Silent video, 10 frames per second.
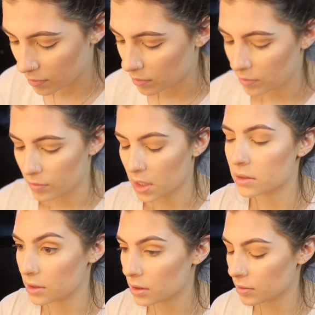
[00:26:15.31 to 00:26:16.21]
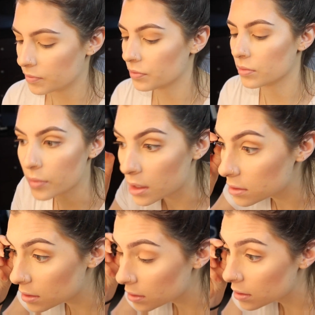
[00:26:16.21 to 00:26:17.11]
and everything, and I
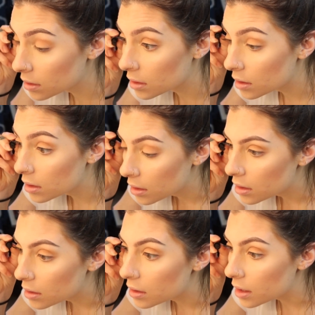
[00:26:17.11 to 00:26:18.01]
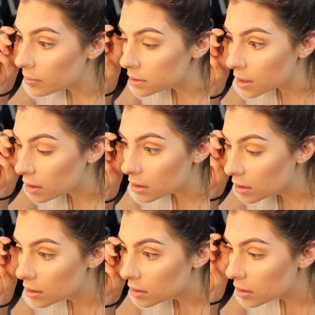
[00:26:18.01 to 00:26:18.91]
tried to like
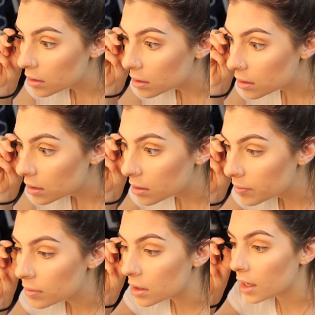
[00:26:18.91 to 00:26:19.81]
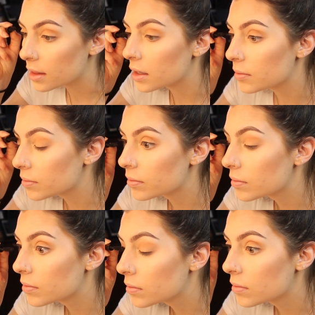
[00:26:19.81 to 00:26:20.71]
have my appointment, but
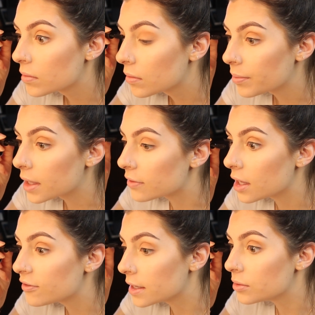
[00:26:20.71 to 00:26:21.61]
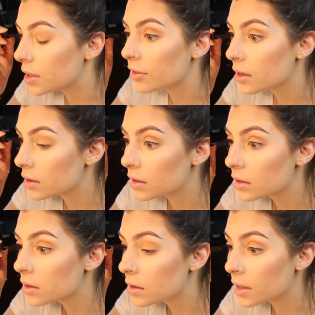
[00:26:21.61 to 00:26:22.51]
they wouldn't let us be
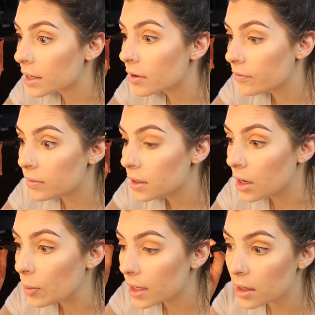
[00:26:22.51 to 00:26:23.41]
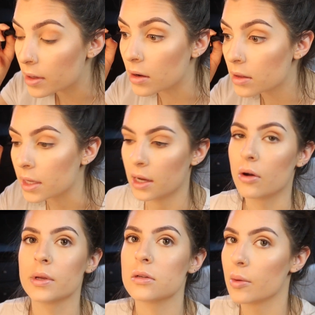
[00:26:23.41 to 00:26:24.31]
seen like without somebody over
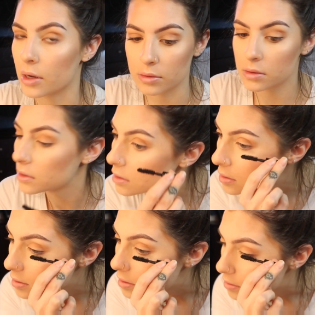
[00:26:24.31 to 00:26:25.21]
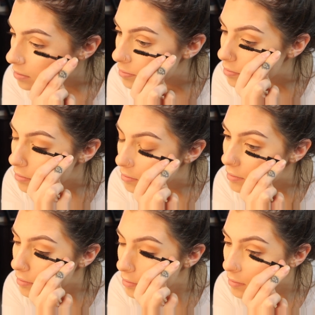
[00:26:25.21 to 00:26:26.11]
18. So I guess that's kind of
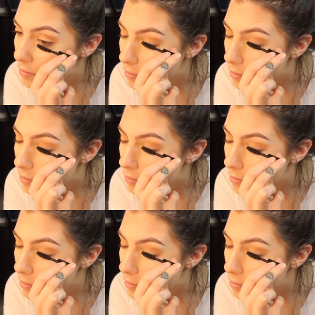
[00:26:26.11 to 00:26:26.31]
like